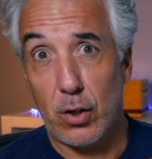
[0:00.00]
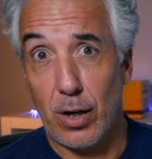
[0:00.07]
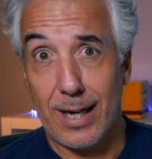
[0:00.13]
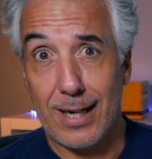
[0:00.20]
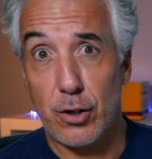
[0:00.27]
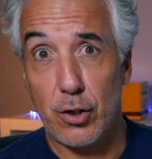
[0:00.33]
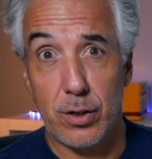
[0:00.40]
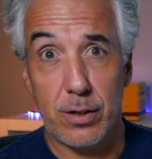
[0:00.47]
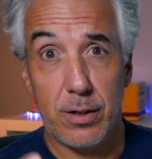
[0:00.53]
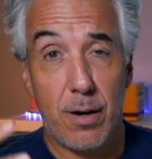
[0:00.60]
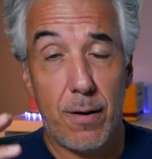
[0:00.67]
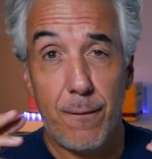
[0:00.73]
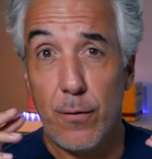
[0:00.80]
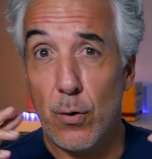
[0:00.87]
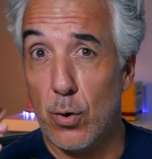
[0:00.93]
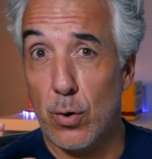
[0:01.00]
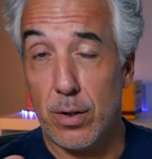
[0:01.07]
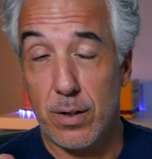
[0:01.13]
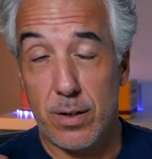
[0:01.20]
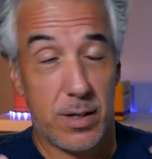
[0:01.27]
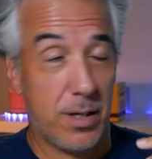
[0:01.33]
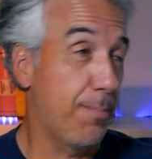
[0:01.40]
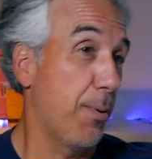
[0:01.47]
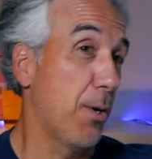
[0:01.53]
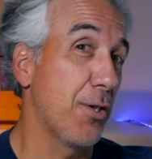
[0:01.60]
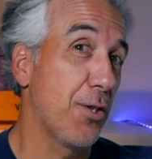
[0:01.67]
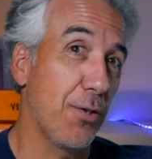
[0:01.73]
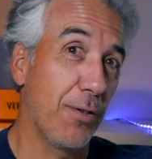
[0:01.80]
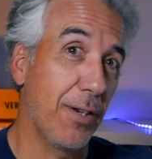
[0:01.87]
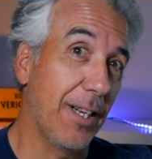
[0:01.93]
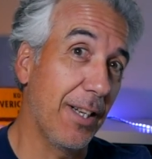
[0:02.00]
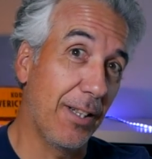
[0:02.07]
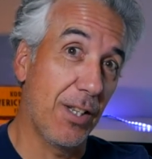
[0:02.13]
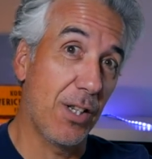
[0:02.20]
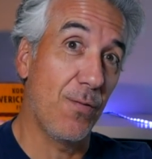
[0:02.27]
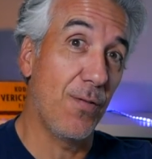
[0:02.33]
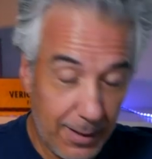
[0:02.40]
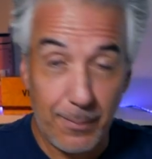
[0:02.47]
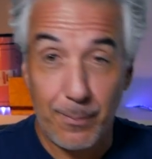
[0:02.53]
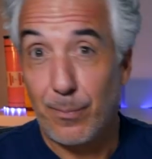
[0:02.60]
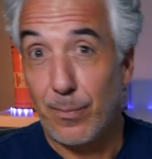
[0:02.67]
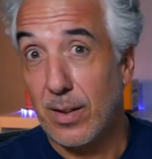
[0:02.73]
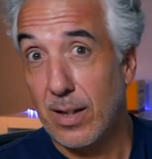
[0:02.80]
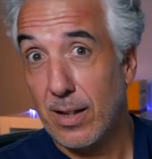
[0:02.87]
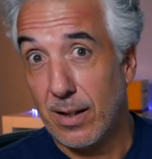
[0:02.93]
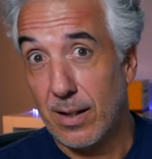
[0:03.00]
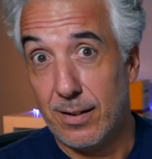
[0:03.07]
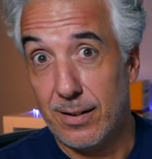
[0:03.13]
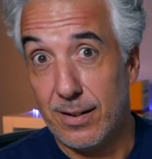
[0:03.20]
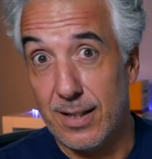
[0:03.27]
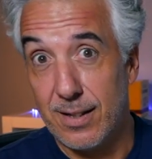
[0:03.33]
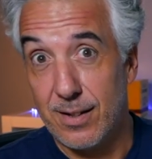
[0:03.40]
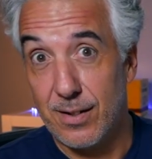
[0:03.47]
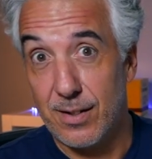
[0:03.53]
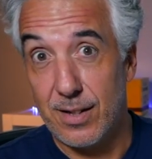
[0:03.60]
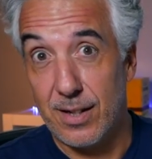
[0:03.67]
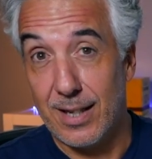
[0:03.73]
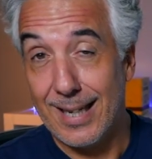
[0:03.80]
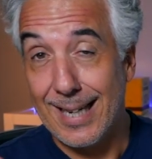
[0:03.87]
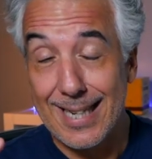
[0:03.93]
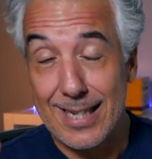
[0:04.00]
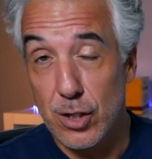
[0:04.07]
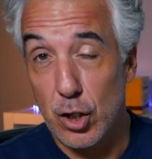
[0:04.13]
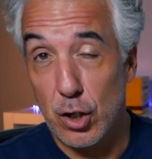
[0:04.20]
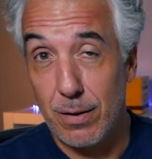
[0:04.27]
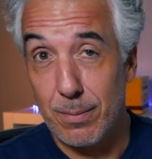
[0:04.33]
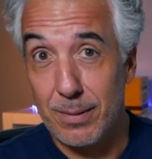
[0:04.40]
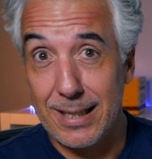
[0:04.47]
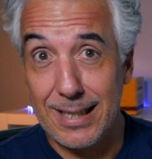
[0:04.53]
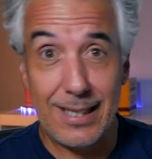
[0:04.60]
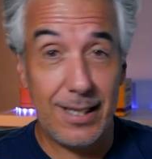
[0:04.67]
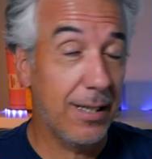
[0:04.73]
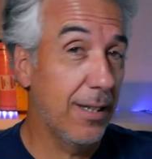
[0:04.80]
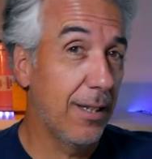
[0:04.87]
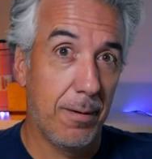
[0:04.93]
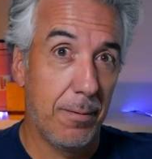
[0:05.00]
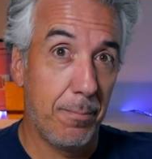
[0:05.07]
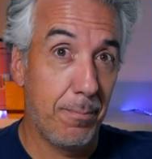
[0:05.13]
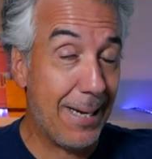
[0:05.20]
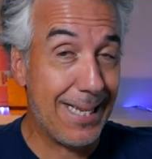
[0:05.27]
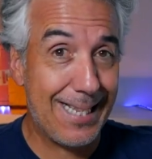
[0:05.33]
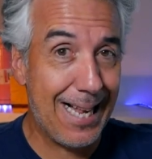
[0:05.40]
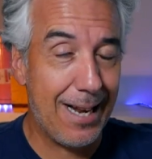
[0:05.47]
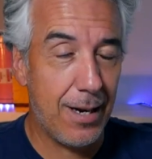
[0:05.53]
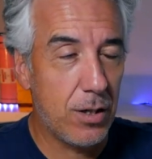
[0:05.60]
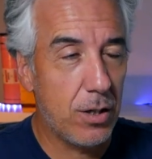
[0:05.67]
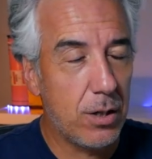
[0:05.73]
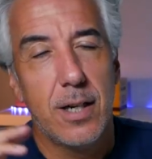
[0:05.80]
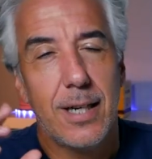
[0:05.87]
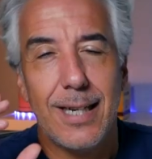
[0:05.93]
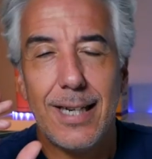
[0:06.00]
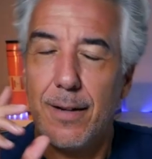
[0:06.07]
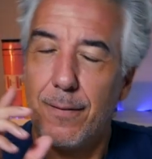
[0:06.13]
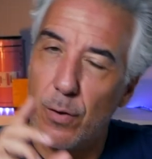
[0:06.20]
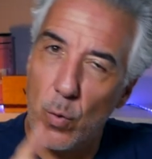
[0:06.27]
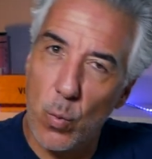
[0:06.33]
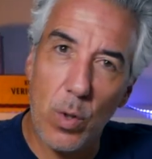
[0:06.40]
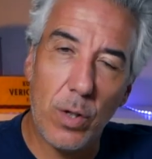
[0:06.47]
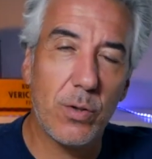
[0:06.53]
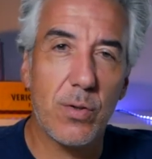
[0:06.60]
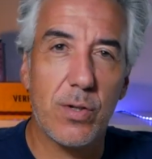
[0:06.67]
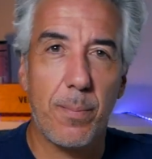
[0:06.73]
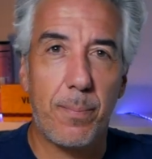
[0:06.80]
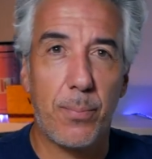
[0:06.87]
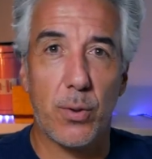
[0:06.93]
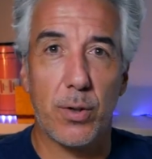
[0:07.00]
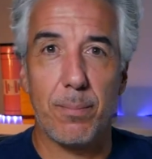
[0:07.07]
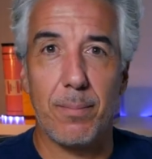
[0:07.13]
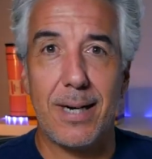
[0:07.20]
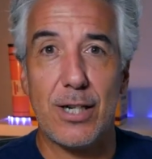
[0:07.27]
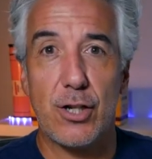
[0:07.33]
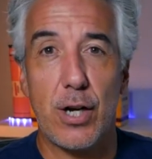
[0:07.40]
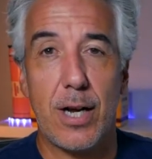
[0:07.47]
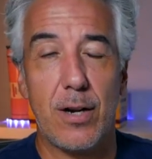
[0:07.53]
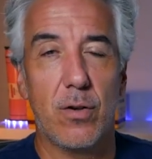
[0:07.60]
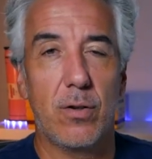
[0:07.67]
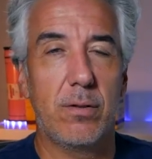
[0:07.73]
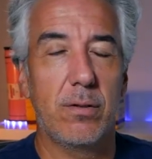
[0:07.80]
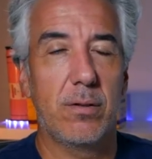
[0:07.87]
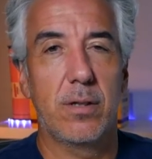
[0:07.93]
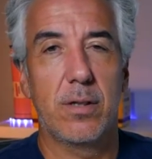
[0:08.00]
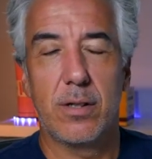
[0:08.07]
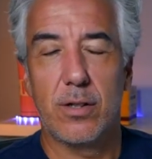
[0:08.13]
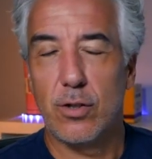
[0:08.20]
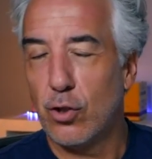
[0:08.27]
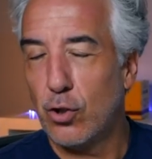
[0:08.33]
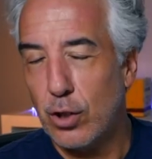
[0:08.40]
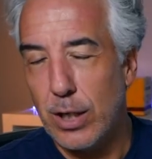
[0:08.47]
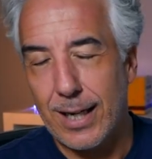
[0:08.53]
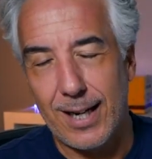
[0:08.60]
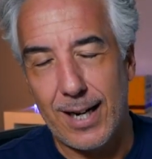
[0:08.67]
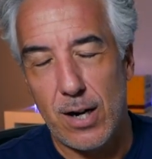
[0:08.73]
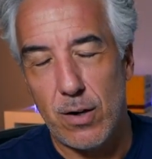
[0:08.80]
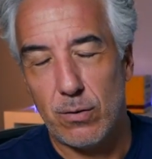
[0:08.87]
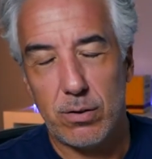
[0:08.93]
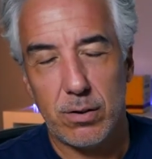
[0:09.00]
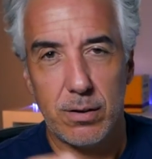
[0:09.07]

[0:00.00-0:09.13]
collection for sponsoring this video. This is the Histogram Tea bestseller. If you want to support my channel, check it out.